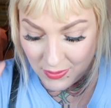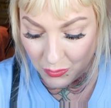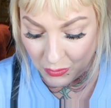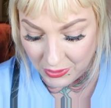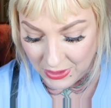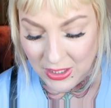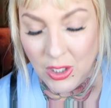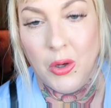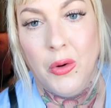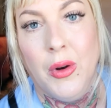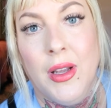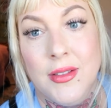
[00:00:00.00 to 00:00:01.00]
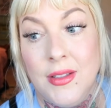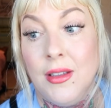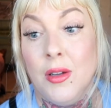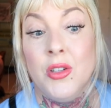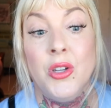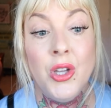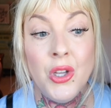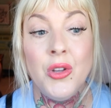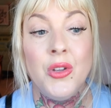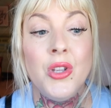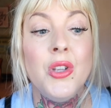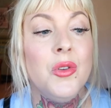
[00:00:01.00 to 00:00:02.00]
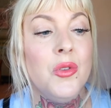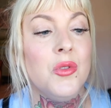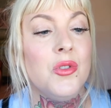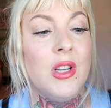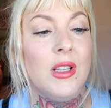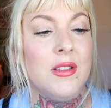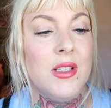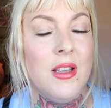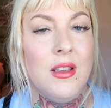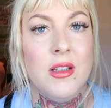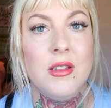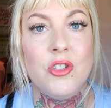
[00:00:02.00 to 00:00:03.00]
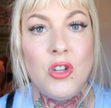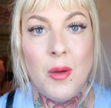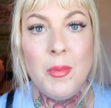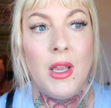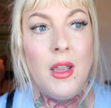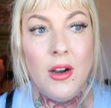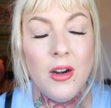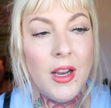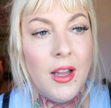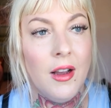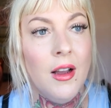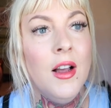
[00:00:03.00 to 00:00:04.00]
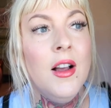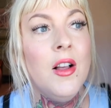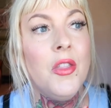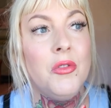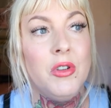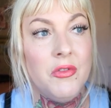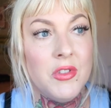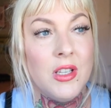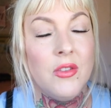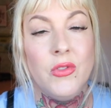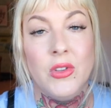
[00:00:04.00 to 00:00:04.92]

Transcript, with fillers: is really known as like a huge antique shopping area, thrifting,